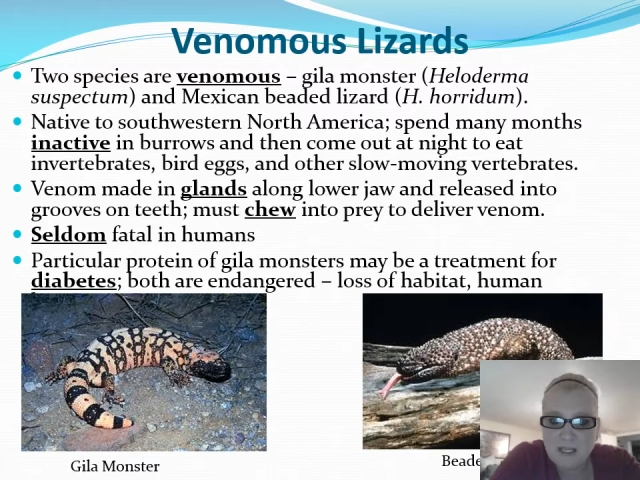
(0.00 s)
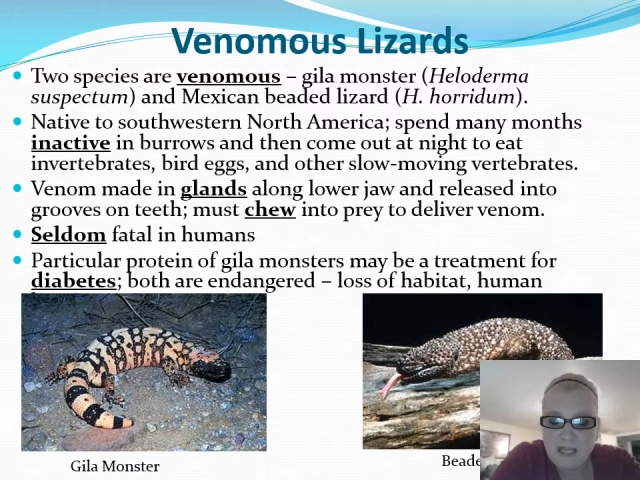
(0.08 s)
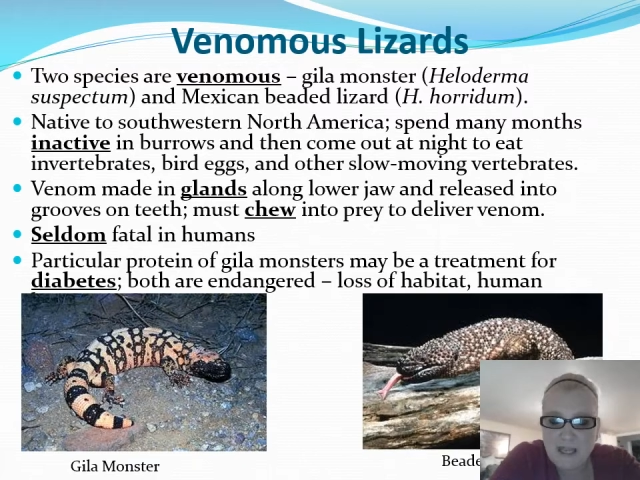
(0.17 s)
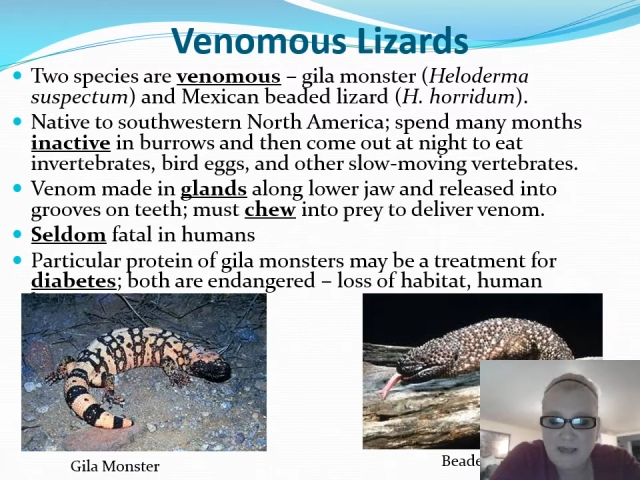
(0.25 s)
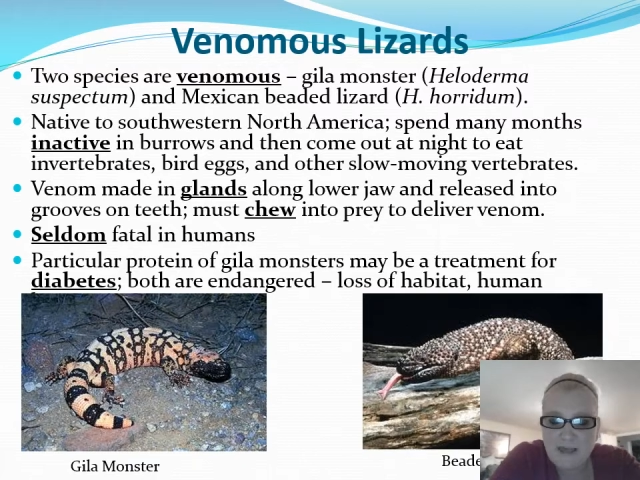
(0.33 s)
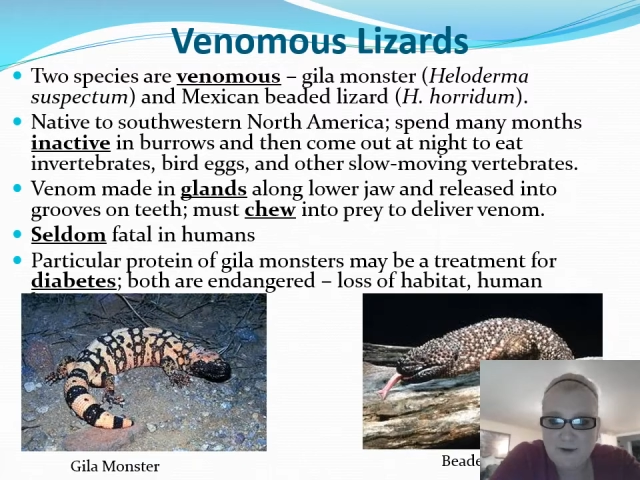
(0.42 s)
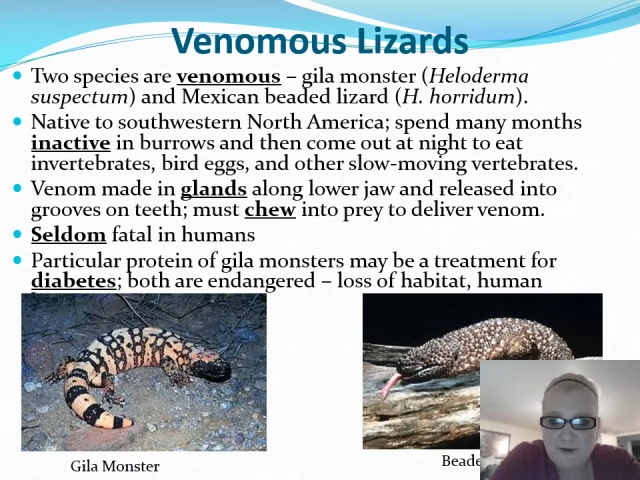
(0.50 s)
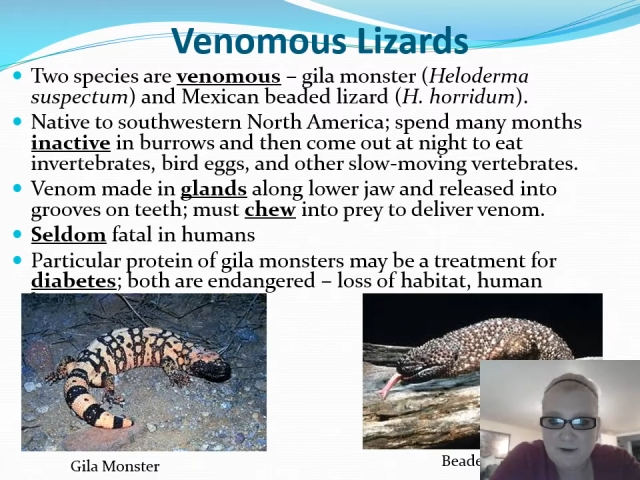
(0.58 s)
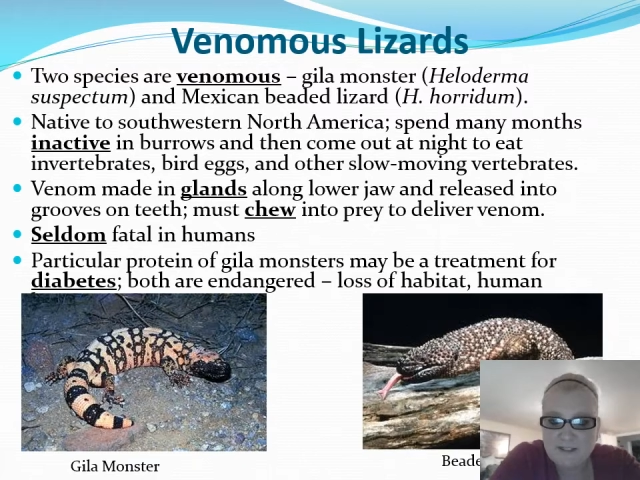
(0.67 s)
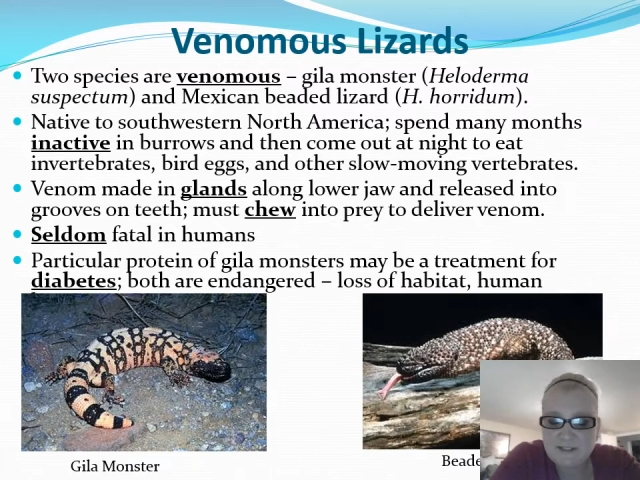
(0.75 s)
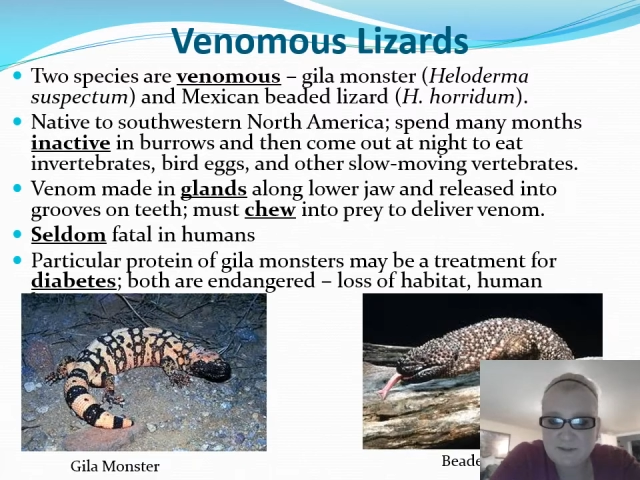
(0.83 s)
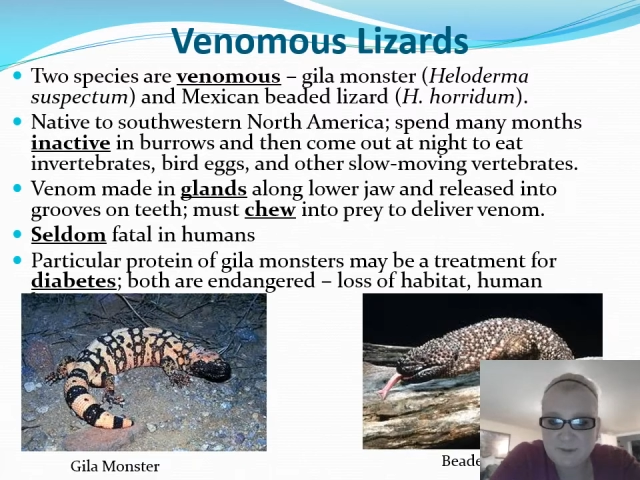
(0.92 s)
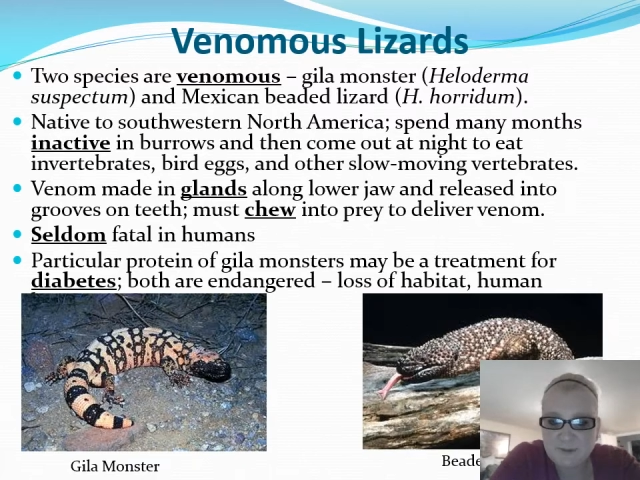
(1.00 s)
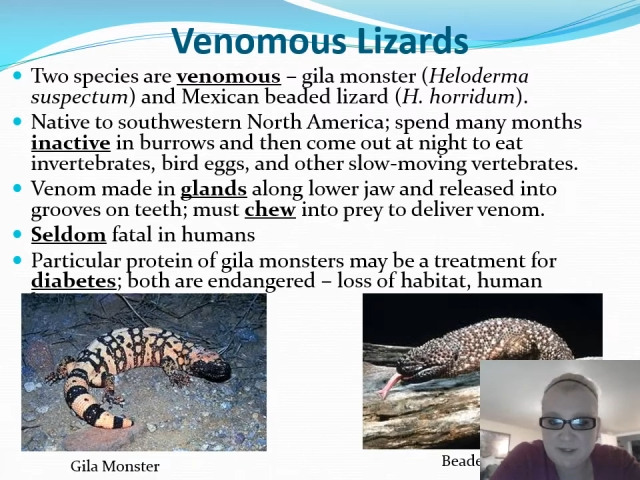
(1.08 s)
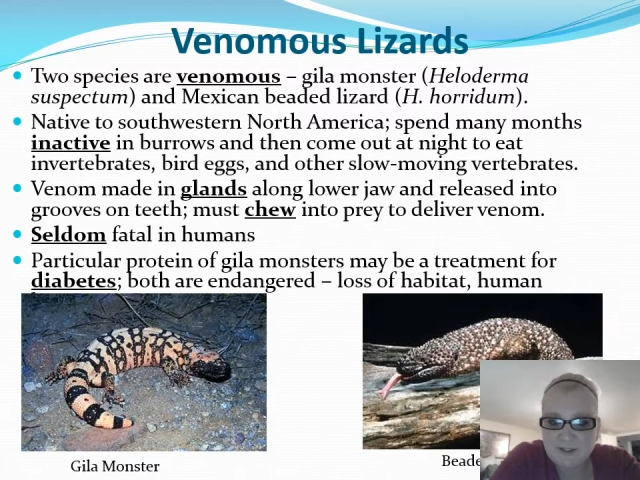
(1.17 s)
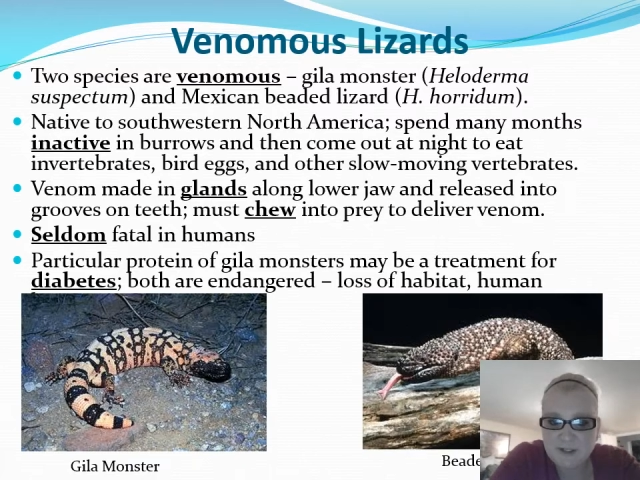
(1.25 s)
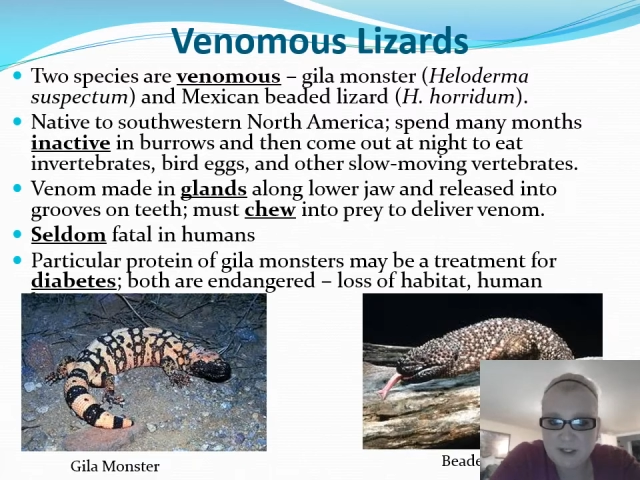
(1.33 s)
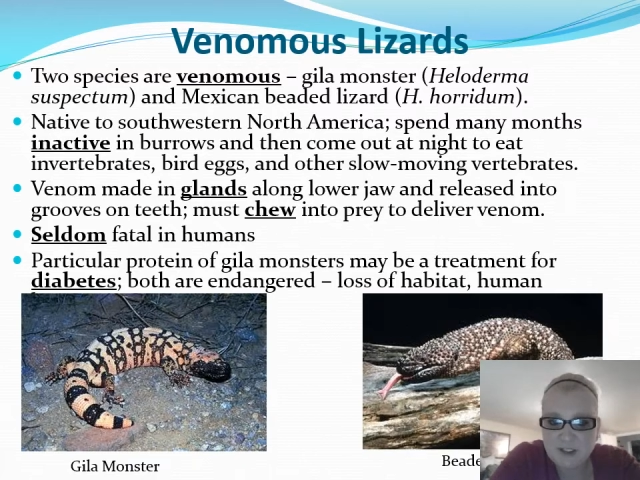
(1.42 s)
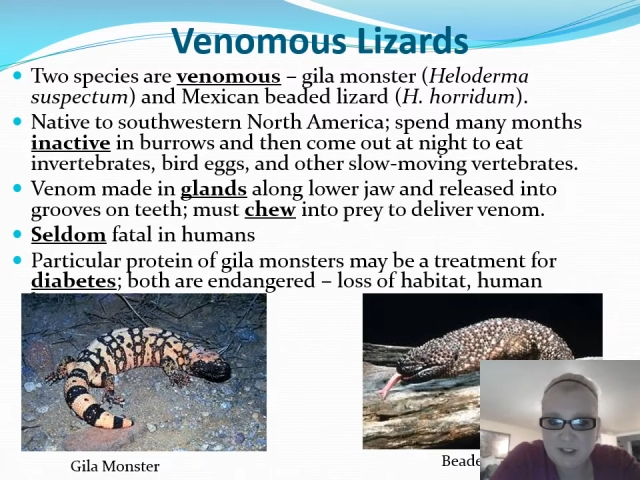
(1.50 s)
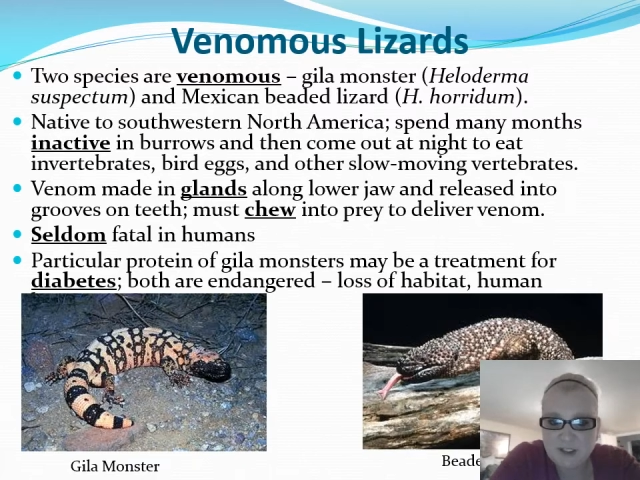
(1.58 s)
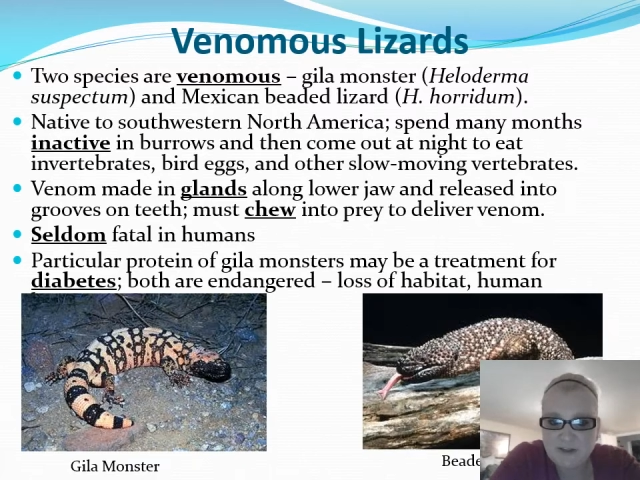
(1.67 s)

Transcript: And there is some research